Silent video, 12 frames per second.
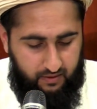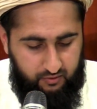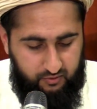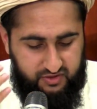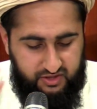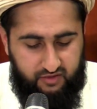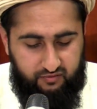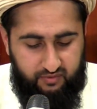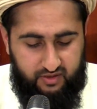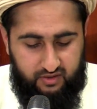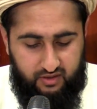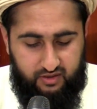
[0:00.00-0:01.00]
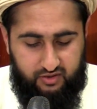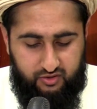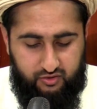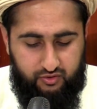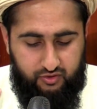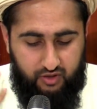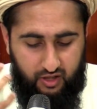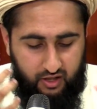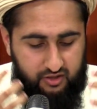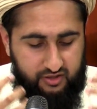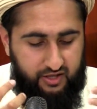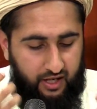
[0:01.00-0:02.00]
You seek from Allah Ta'ala
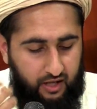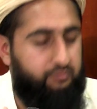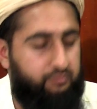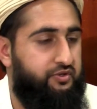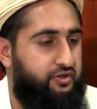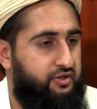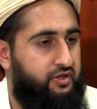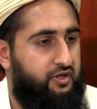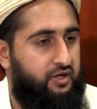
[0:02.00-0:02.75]
to help you.